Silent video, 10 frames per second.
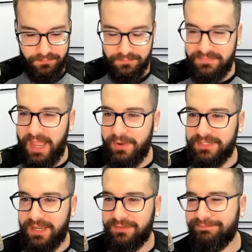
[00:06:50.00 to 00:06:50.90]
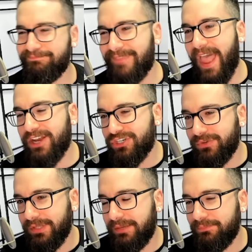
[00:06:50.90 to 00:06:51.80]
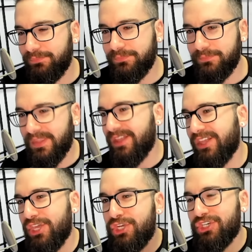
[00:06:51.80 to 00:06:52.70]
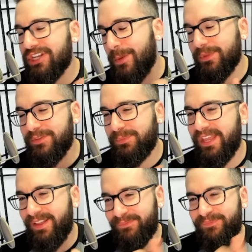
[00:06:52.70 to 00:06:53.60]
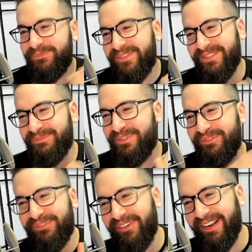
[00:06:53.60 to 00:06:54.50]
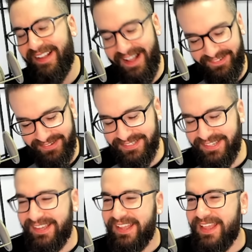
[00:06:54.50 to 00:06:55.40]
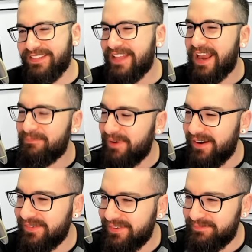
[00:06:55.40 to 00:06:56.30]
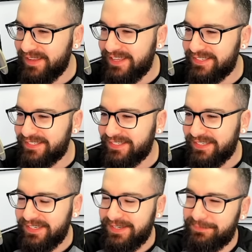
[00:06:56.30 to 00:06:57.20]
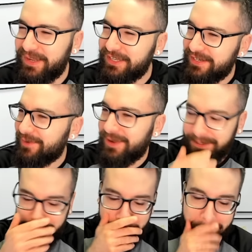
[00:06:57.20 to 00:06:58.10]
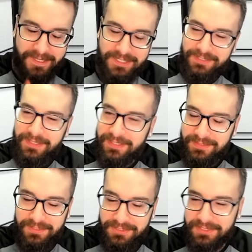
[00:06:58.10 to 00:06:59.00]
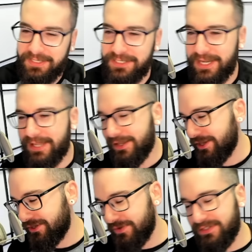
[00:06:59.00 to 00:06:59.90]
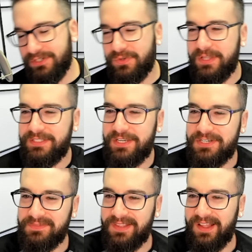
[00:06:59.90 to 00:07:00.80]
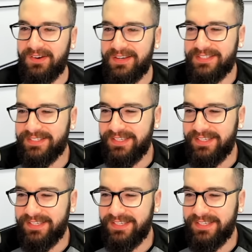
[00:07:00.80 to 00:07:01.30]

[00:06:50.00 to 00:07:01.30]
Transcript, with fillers: now he's like, actually, he should come and speak before Congress. He's not a partner in peace. But you know what? He still should address a joint session of Congress.